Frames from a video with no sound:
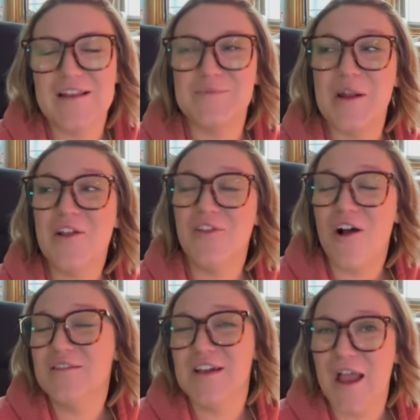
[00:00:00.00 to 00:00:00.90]
It's been a
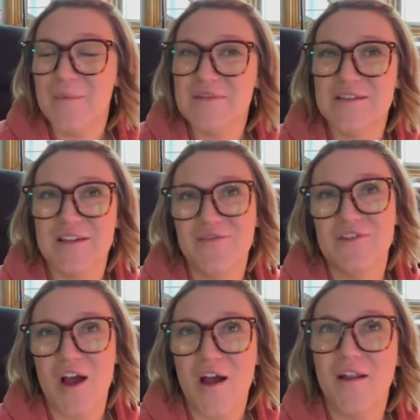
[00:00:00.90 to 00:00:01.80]
long time since I've
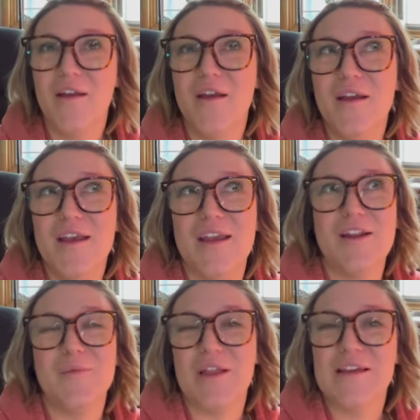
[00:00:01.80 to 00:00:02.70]
taught in
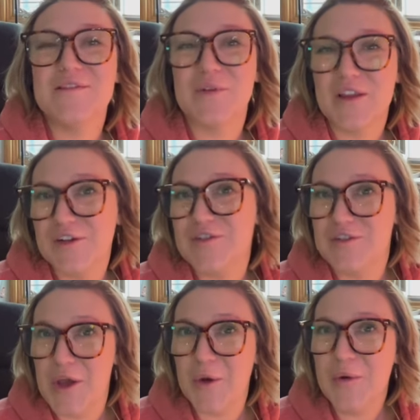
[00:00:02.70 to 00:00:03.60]
a place where there's
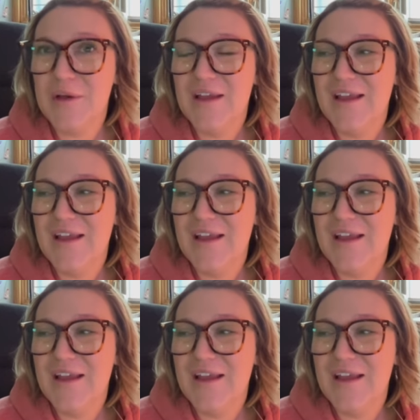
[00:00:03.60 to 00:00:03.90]
snow.